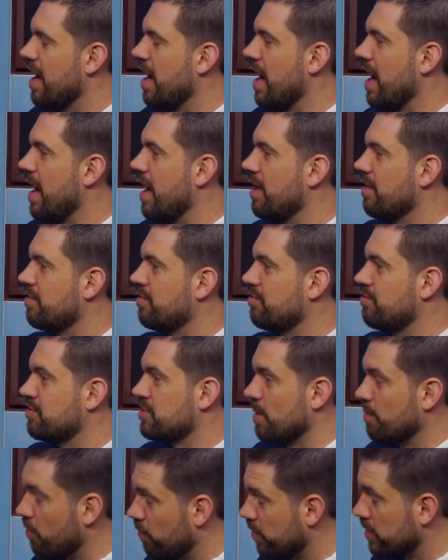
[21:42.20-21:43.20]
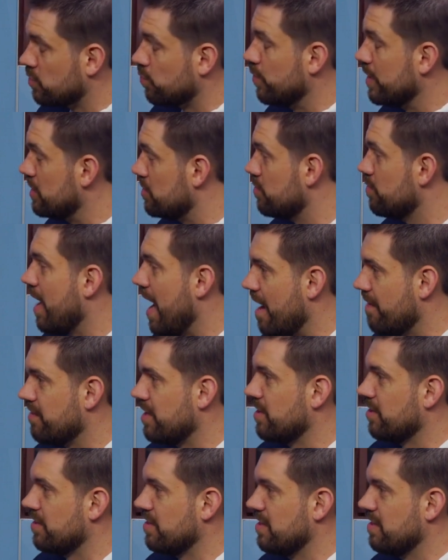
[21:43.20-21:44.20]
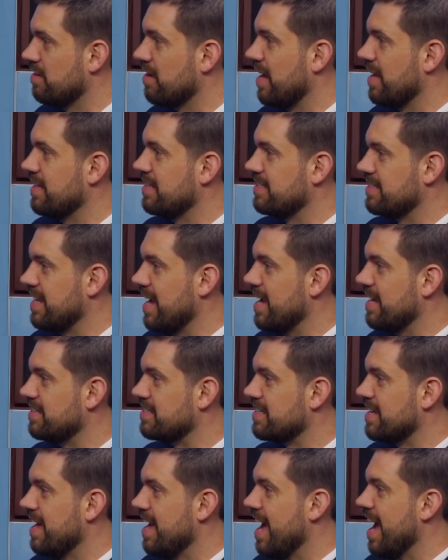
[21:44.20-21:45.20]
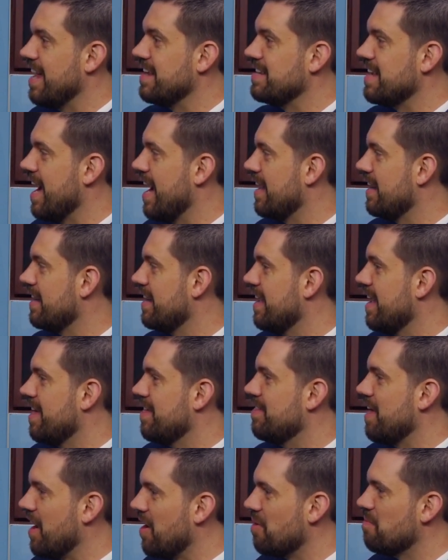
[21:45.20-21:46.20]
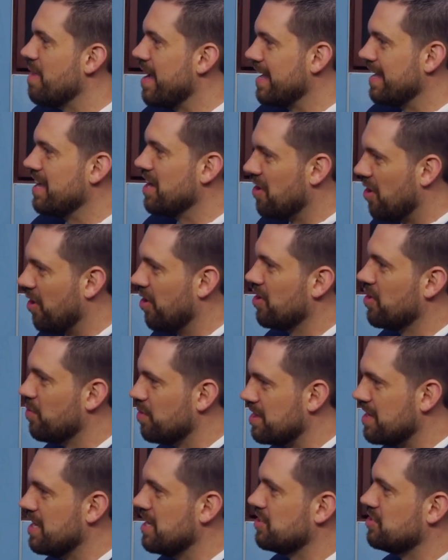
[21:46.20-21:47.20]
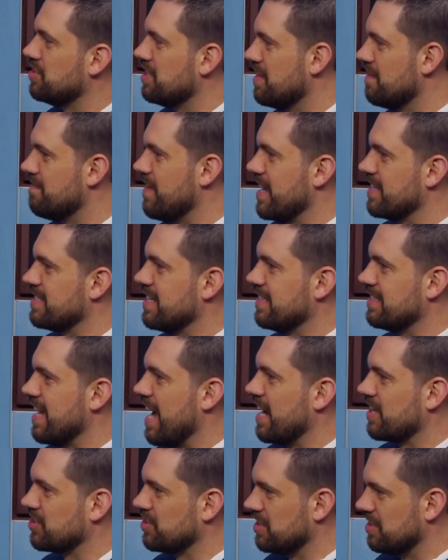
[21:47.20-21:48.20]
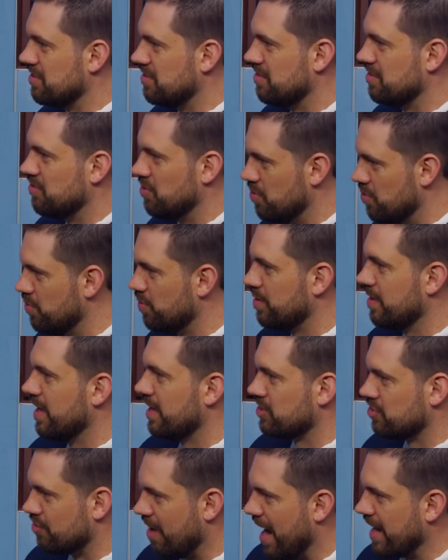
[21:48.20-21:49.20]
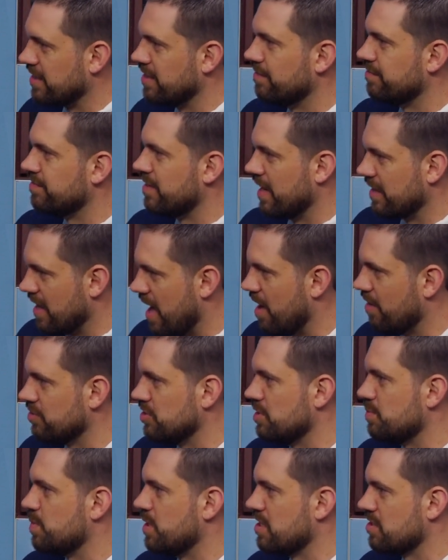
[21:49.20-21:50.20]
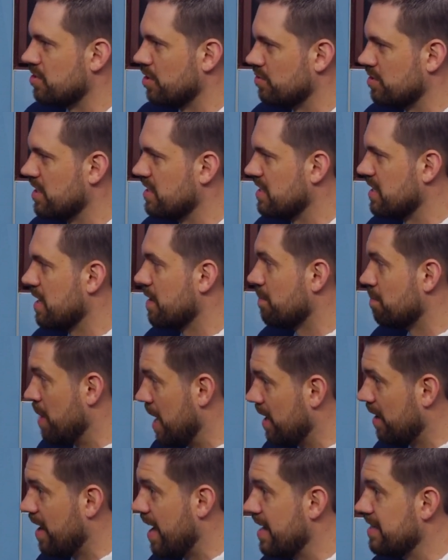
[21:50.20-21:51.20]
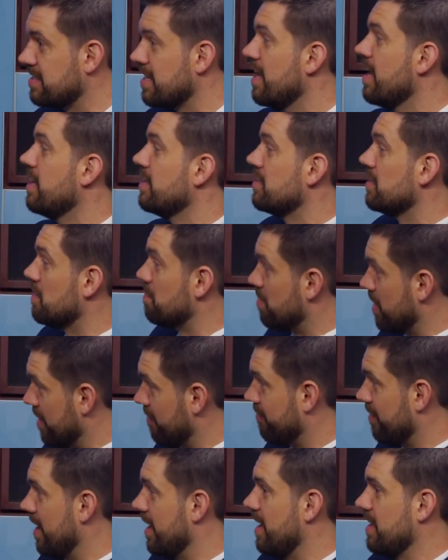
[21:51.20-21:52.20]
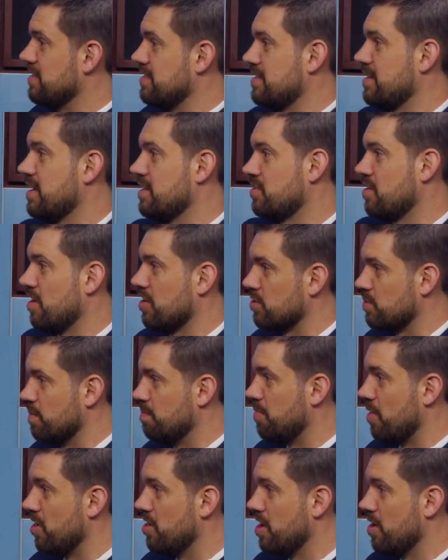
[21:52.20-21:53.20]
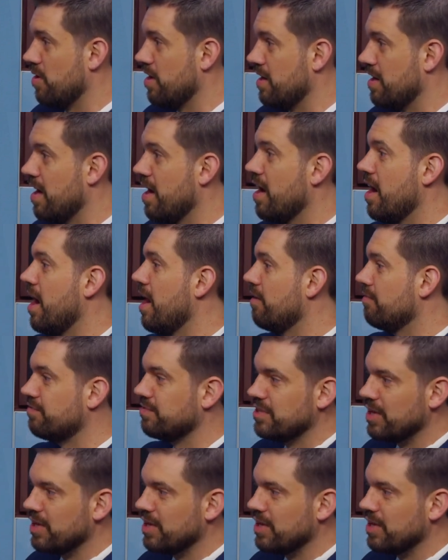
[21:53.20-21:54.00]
some of which we do have here in the United States. And yet, they are making it harder with ESG investing to actually do extractive technologies because those get penalized to the benefit, as Congressman Barr noted, of